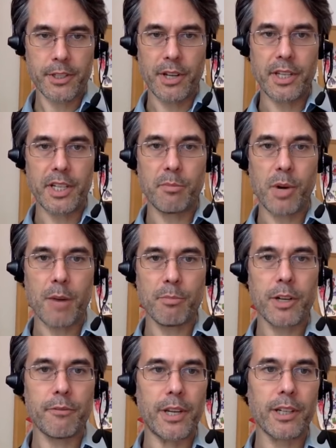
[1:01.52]
in the
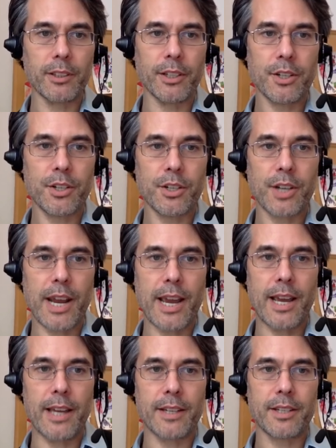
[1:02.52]
Department of English
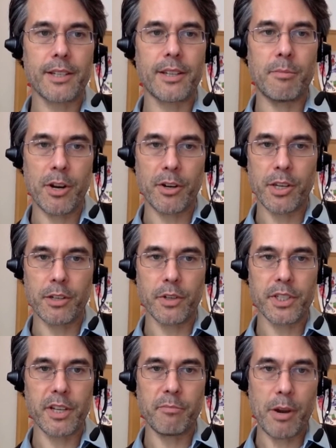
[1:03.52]
at the American
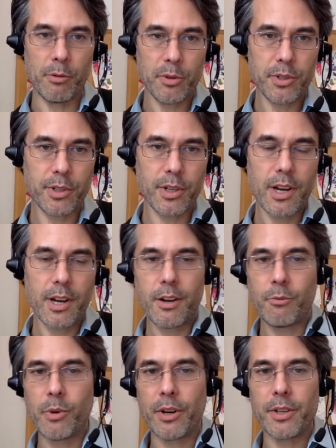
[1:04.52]
University of Beirut,
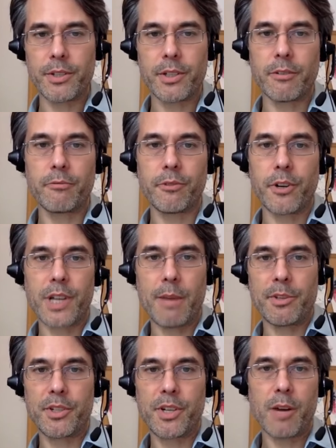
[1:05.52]
where he served for a time
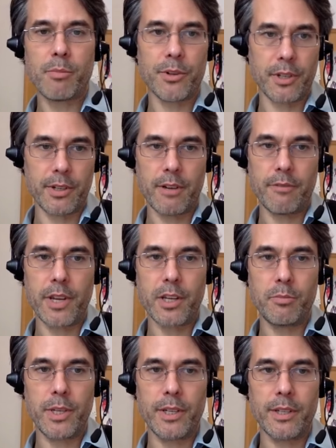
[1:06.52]
as chairperson of
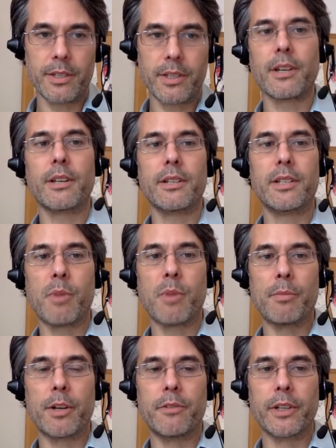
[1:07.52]
AUB's
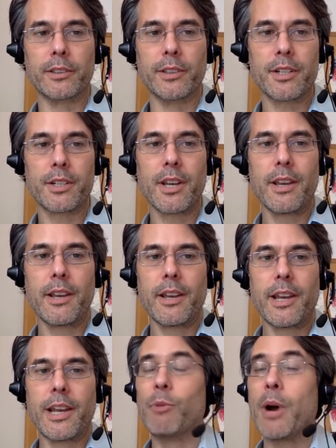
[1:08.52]
Department of English.
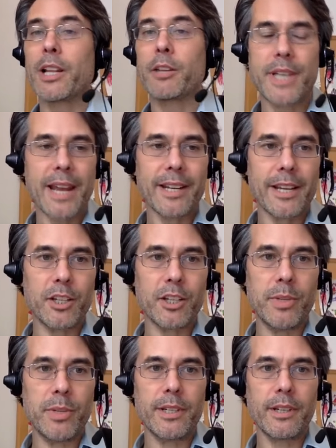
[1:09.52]
And while he was at
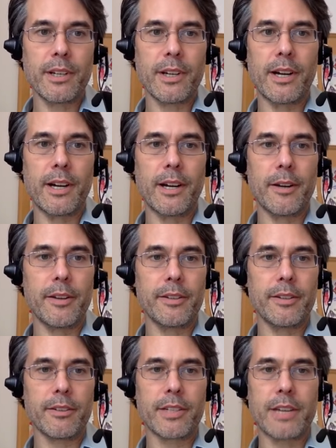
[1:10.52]
AUB, uh,
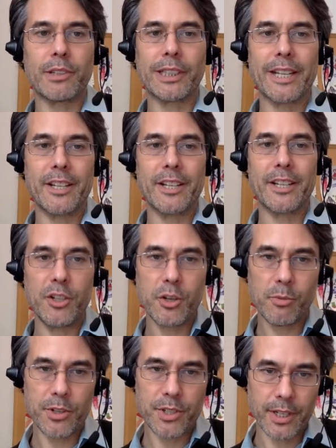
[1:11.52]
David led
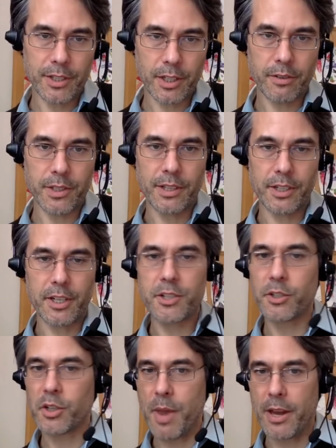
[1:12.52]
numerous initiatives in the digital
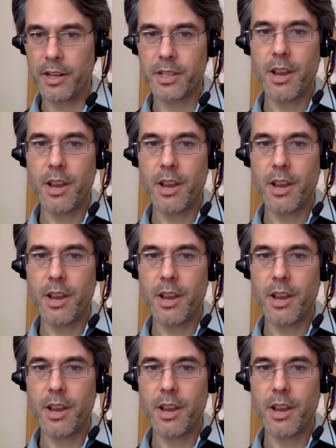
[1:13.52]
humanities